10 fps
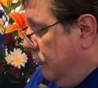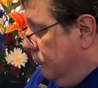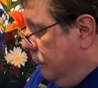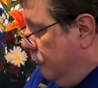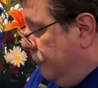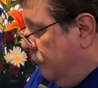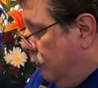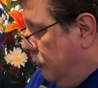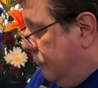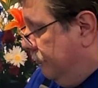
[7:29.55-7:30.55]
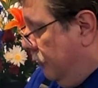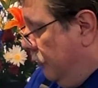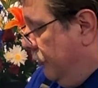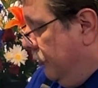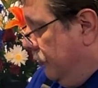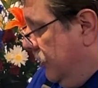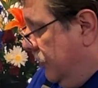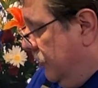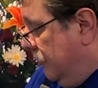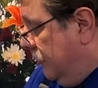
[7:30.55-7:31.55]
Rose and Morris both agreed
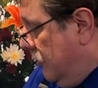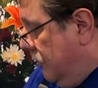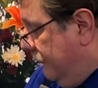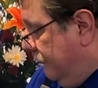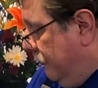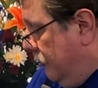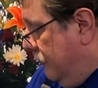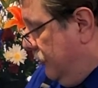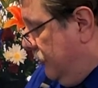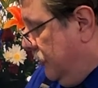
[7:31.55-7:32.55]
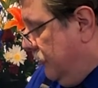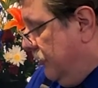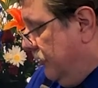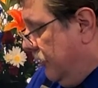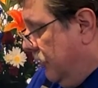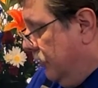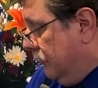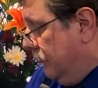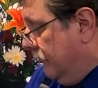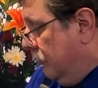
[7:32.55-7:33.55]
that a soft, furry material the
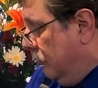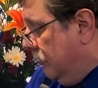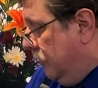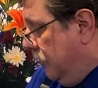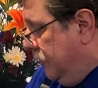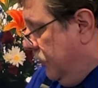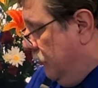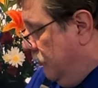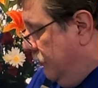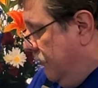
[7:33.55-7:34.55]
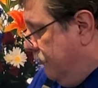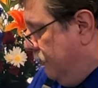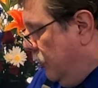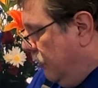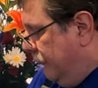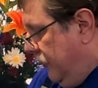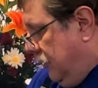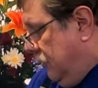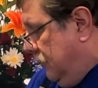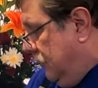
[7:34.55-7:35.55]
color of golden honey would be
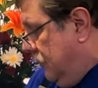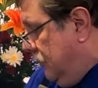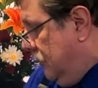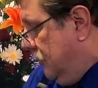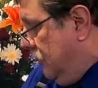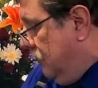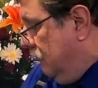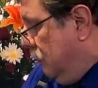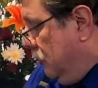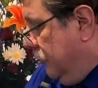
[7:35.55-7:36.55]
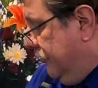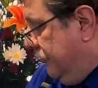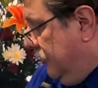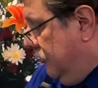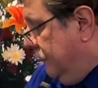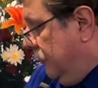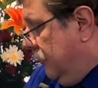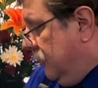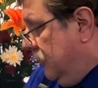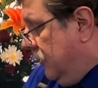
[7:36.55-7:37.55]
perfect. Morris
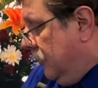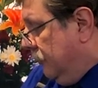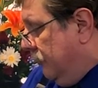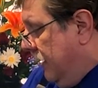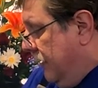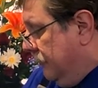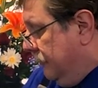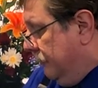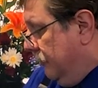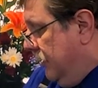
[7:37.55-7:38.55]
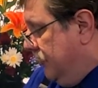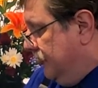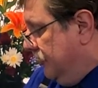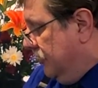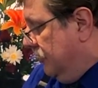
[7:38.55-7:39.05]
skillfully cut out the patterns for each little